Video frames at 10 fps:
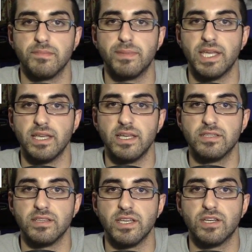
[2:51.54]
being
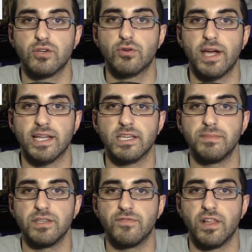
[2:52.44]
easily cracked,
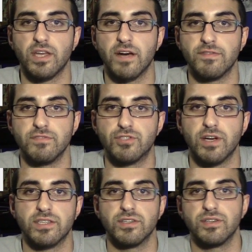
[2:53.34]
falling off of
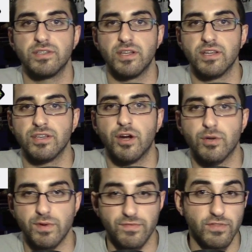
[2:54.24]
dressers and onto
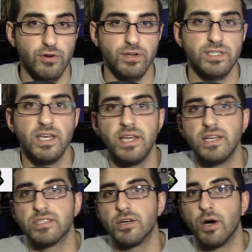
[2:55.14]
hardwood floors.
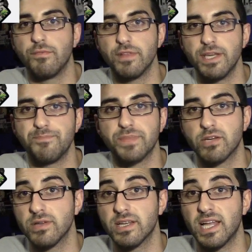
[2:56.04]
So hopefully
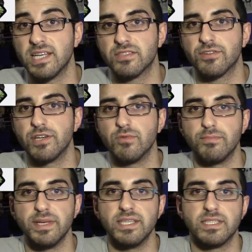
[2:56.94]
Gorilla Glass 3 will
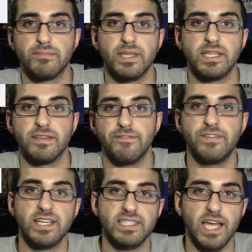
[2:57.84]
be something to
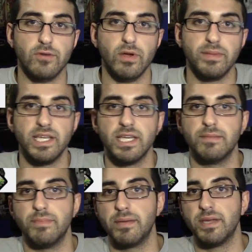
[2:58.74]
fix that, remedy it,
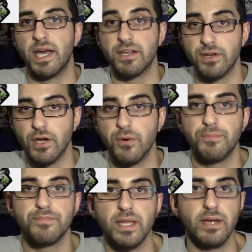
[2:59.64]
maybe, I don't know.
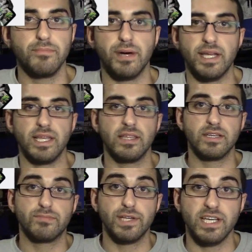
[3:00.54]
But it looks pretty